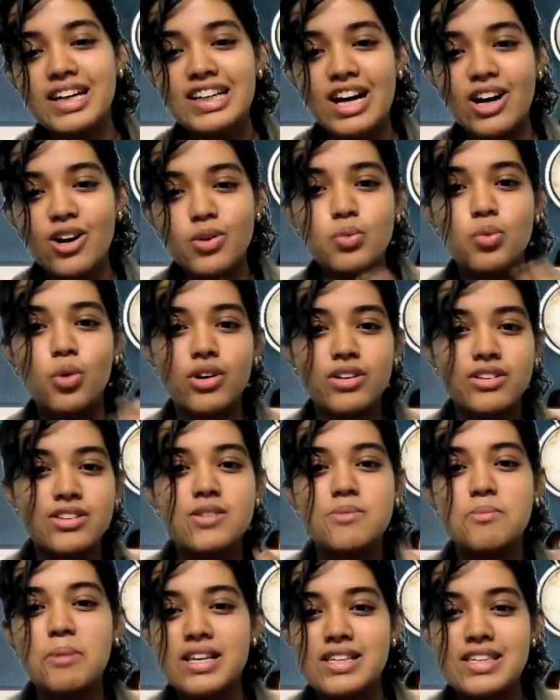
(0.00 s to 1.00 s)
down what this
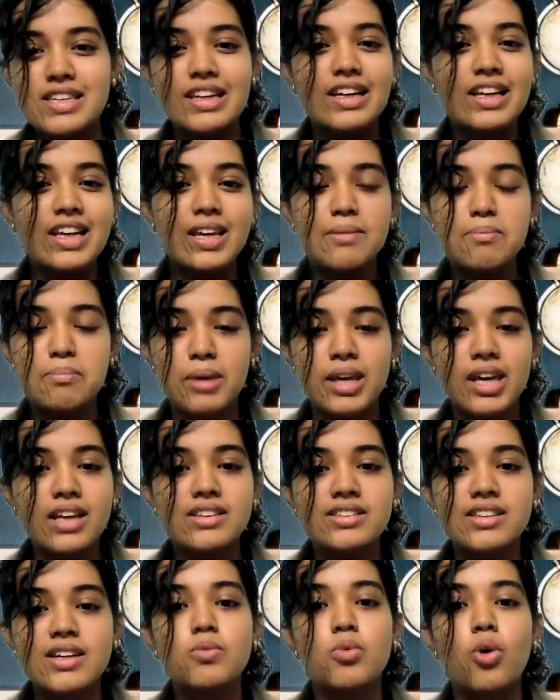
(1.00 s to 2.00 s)
basically
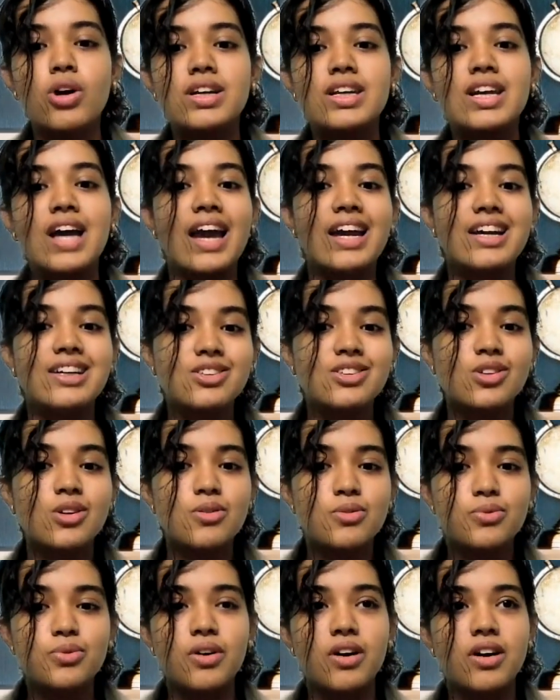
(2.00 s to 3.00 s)
means and what kinds of